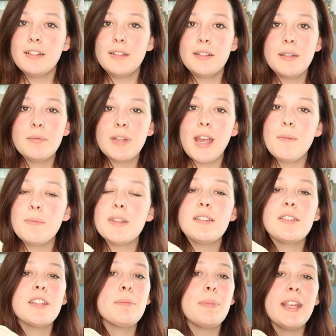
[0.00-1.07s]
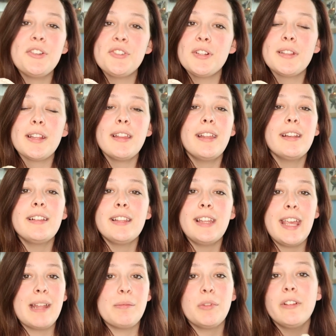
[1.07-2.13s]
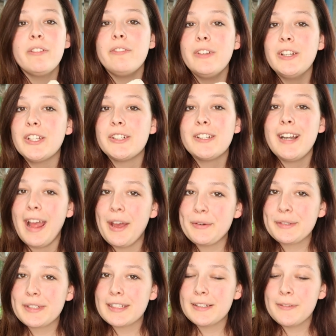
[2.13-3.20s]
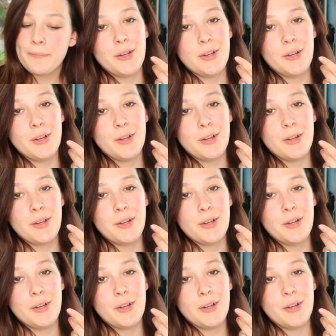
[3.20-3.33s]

But sometimes it's just patience letting the animal figure it out.